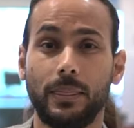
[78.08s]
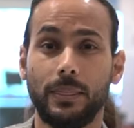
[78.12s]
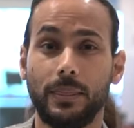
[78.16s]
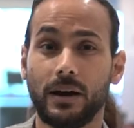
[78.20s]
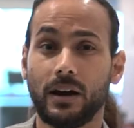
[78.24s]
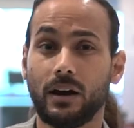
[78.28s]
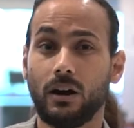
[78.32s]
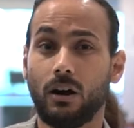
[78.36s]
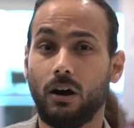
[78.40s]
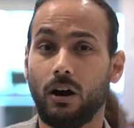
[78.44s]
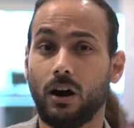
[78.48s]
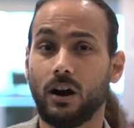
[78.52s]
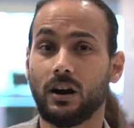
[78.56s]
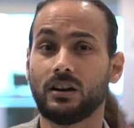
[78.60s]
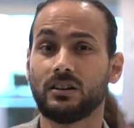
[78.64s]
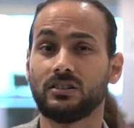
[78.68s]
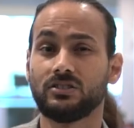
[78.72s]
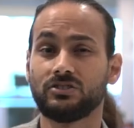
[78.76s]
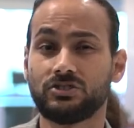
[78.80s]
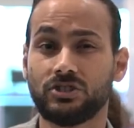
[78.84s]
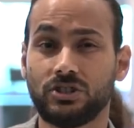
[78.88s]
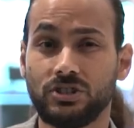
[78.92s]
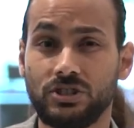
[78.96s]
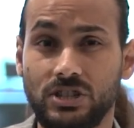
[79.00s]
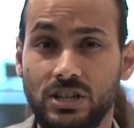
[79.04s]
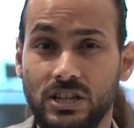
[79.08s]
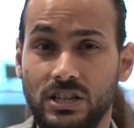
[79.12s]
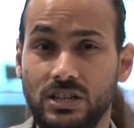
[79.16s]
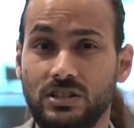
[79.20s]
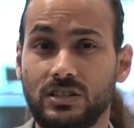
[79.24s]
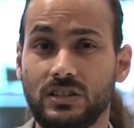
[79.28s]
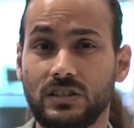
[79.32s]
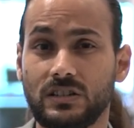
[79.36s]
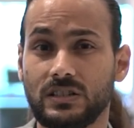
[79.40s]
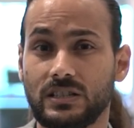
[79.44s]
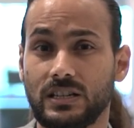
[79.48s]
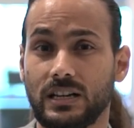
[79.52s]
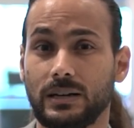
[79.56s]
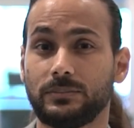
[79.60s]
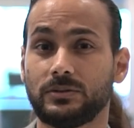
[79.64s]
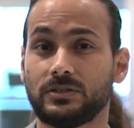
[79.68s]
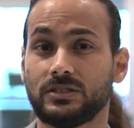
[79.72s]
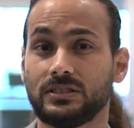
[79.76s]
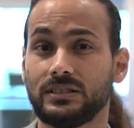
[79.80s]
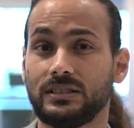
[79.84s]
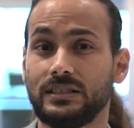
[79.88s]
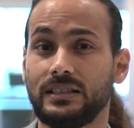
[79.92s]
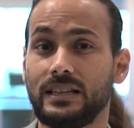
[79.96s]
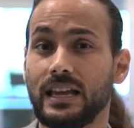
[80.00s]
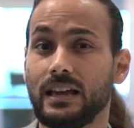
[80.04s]
there are strategic steps
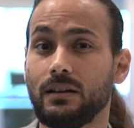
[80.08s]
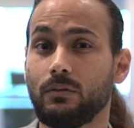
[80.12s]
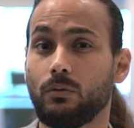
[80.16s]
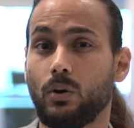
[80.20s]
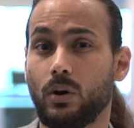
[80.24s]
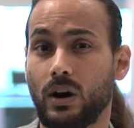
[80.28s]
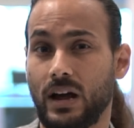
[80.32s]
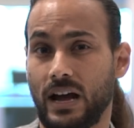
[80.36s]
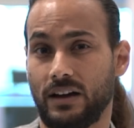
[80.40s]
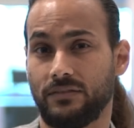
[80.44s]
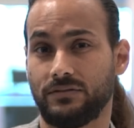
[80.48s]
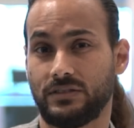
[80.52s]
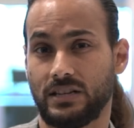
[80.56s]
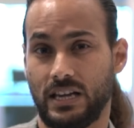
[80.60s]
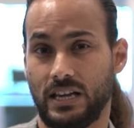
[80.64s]
they will have